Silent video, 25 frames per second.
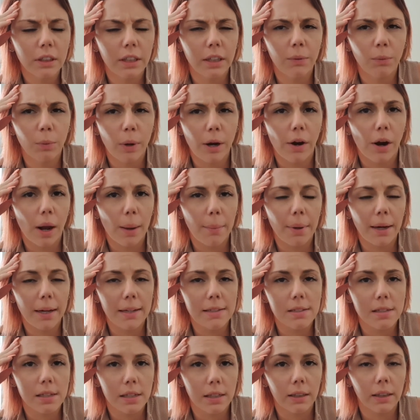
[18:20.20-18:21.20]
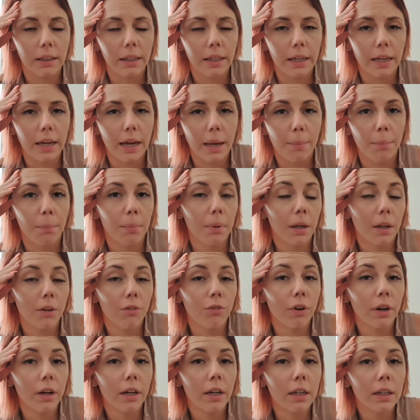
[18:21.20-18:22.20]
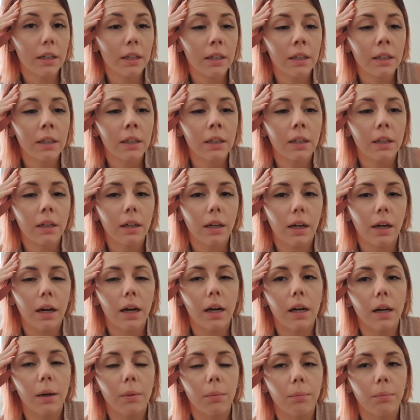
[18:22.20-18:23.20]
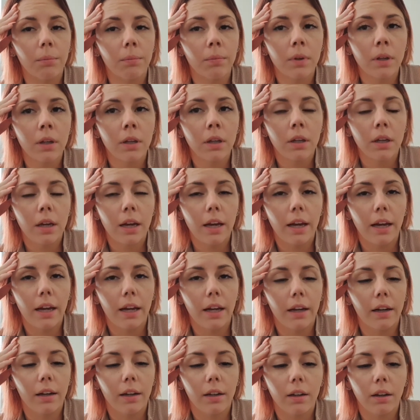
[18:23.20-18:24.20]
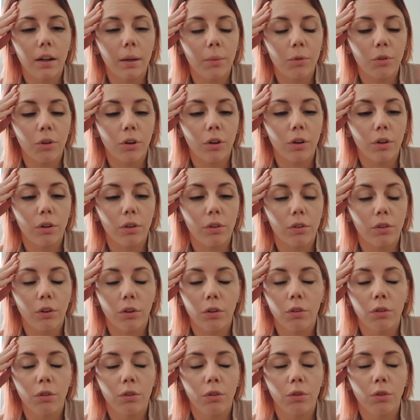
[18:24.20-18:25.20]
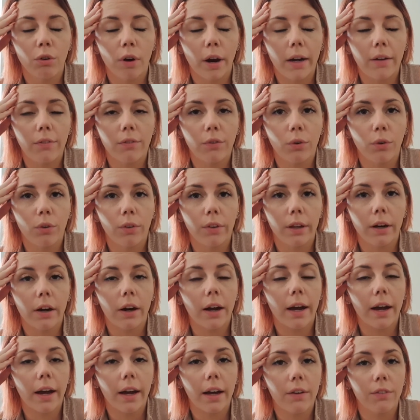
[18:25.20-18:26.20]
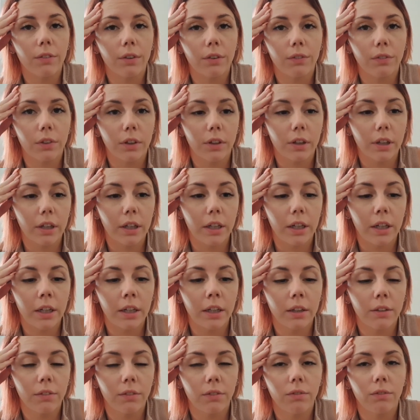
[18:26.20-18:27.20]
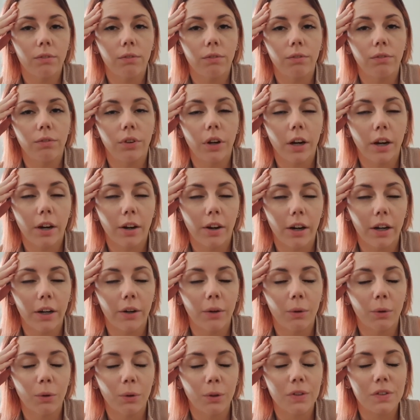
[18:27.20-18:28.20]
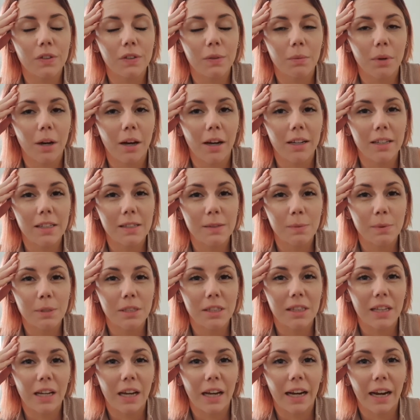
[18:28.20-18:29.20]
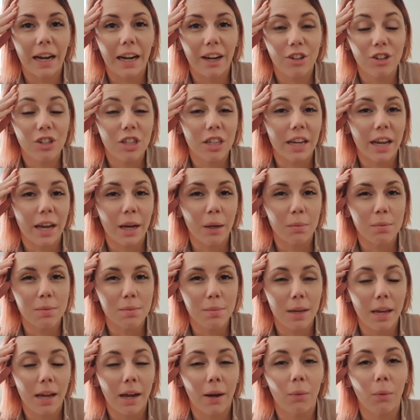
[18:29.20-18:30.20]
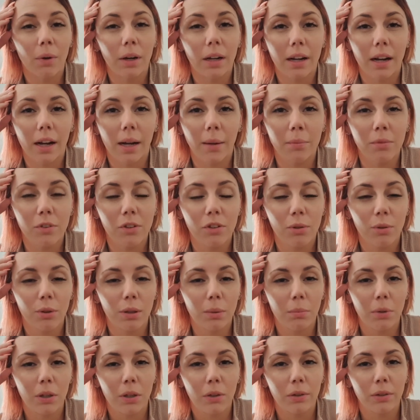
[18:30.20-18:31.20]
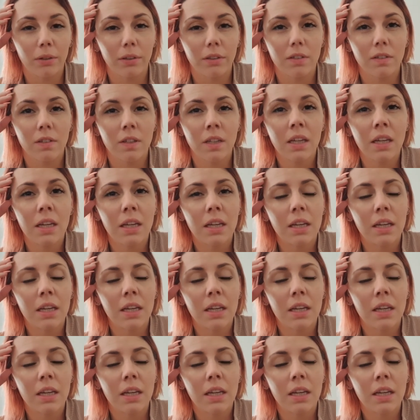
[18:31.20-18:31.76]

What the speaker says: where I basically am bedridden. And I'm so, so grateful that I have a very, very awesome husband that actually helps me out when it comes to it because